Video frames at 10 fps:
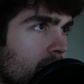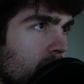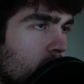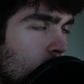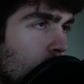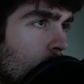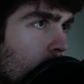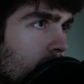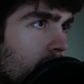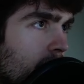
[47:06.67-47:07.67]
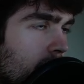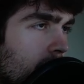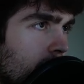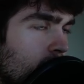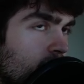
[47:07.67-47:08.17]
two of
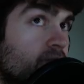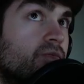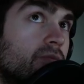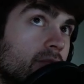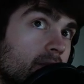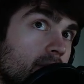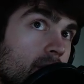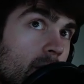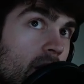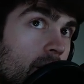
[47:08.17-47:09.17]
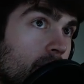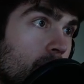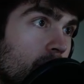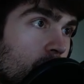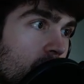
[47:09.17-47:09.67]
the
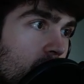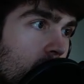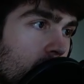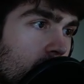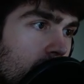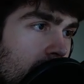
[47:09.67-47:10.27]
registers that